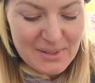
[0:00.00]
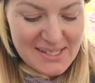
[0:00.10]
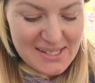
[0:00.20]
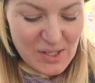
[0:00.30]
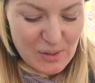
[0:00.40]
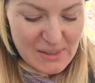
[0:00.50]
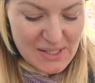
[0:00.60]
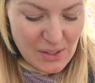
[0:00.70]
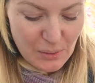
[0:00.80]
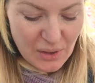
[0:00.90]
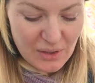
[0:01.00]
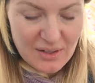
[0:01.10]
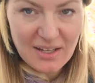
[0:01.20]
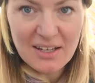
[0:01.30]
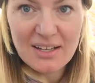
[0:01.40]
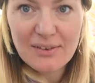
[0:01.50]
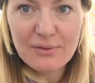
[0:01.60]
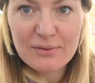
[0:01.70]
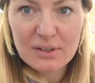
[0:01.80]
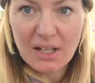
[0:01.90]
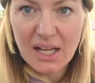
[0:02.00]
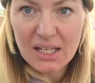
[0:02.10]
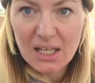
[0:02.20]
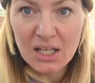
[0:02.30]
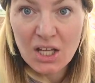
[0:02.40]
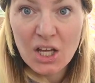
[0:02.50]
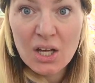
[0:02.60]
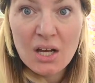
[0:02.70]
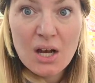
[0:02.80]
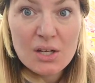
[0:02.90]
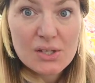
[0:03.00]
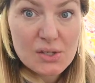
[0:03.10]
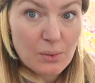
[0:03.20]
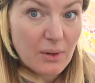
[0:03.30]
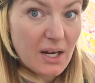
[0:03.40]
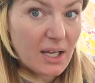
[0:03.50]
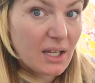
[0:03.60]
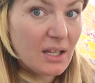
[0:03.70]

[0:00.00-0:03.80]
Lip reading: This is gonna be so good for like storing